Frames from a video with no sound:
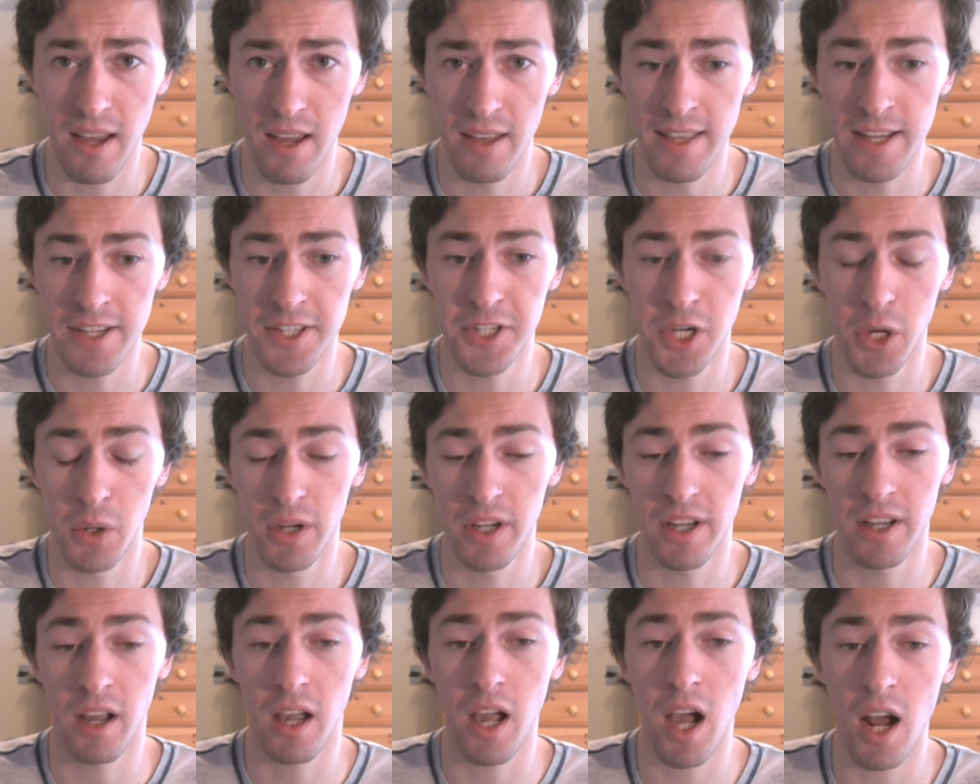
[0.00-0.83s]
that
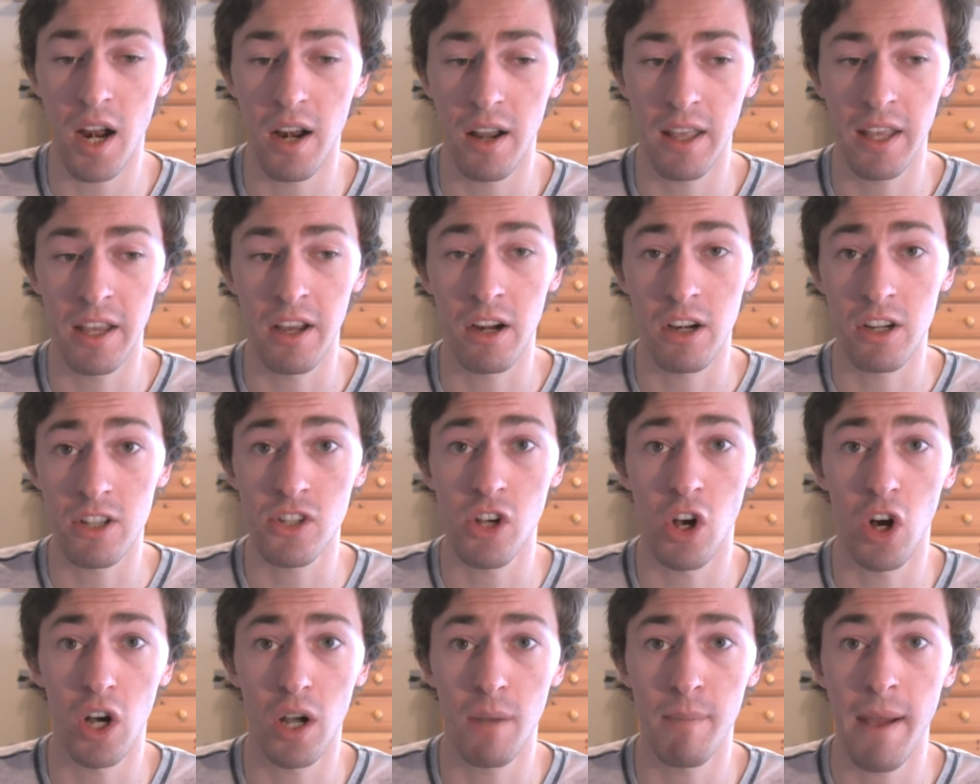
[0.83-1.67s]
Toka and Kaneki are going to
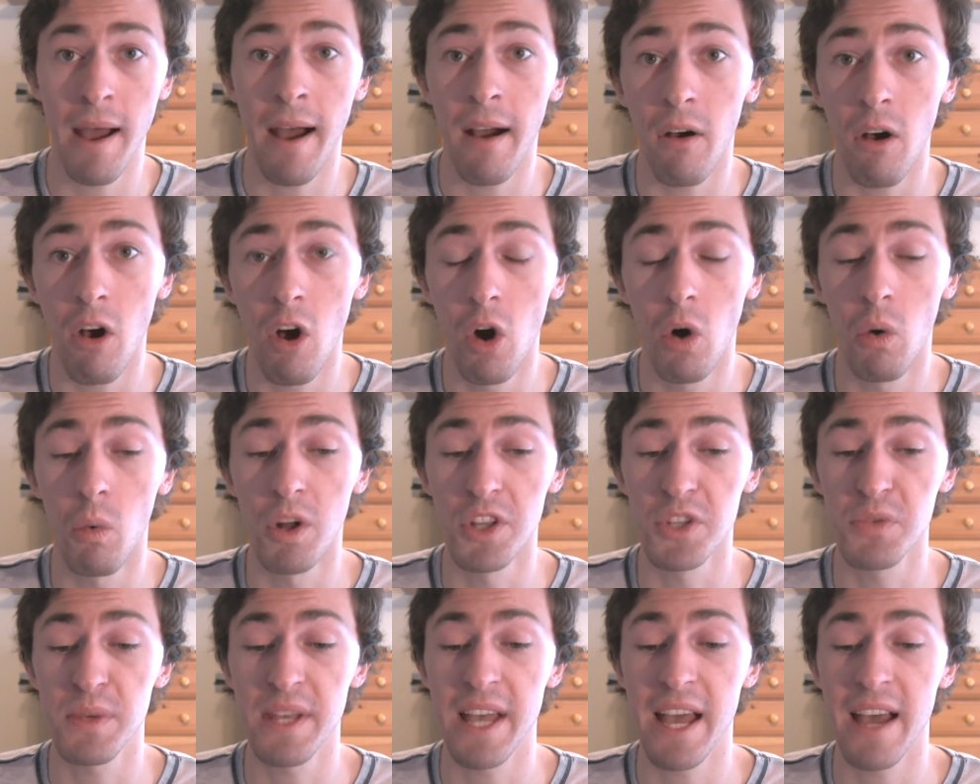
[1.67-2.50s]
talk about
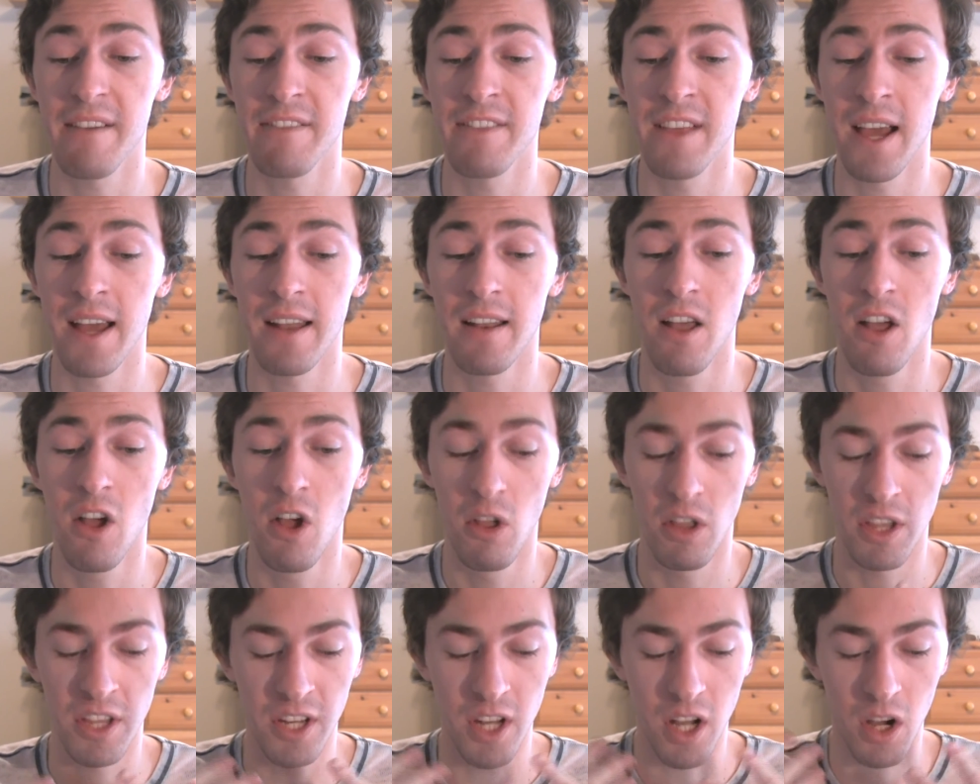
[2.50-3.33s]
once we have that,
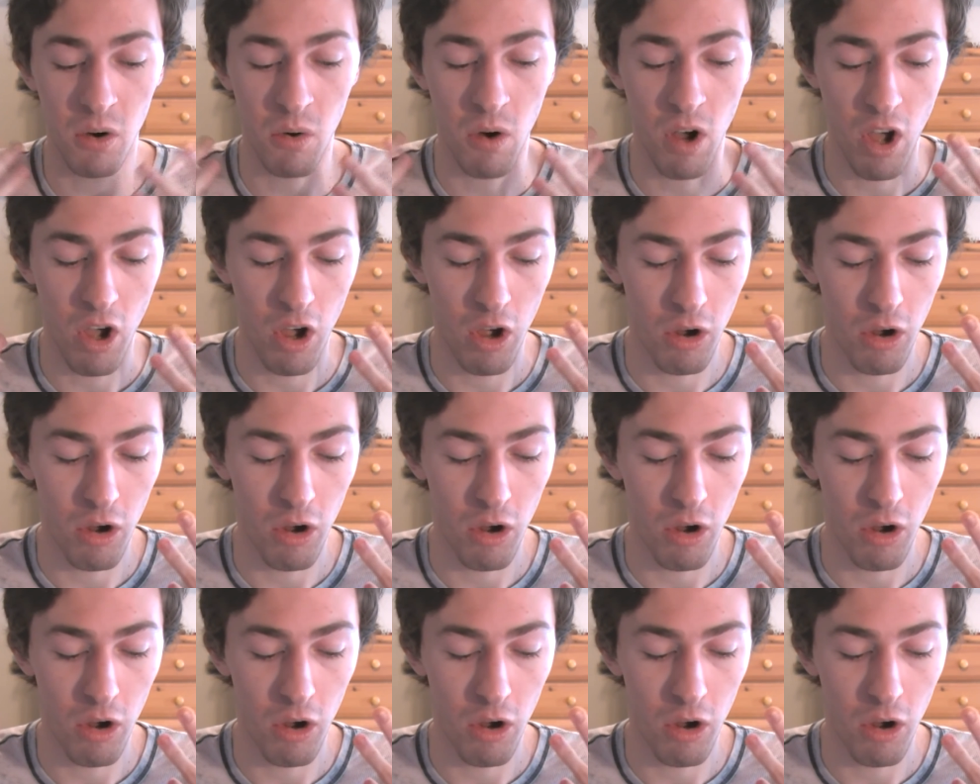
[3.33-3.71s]
you know,